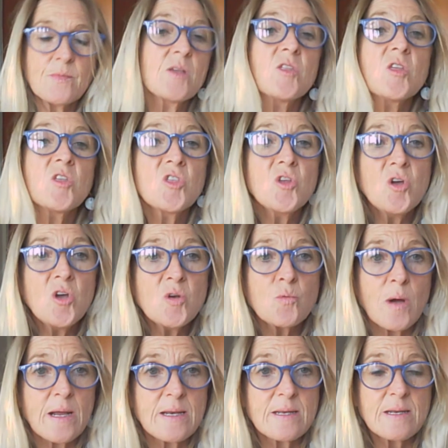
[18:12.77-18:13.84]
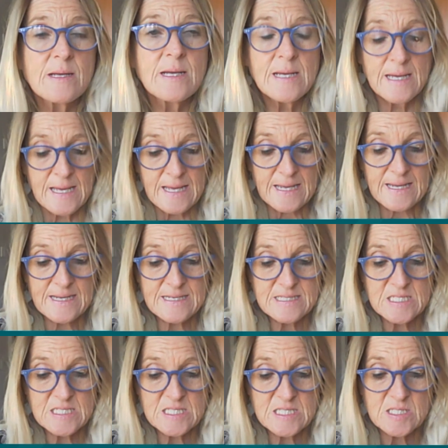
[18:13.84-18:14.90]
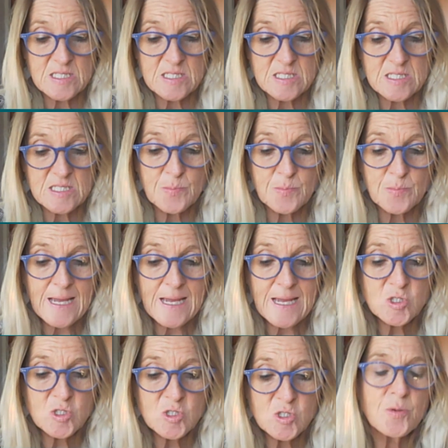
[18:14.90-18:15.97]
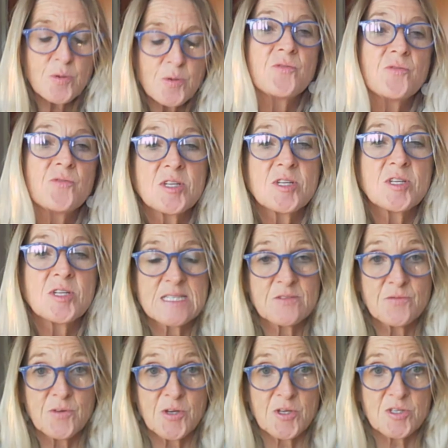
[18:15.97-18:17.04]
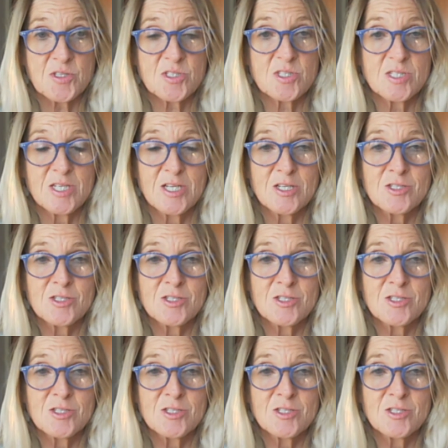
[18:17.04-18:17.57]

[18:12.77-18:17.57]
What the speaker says: The third one is to be able to put first things first.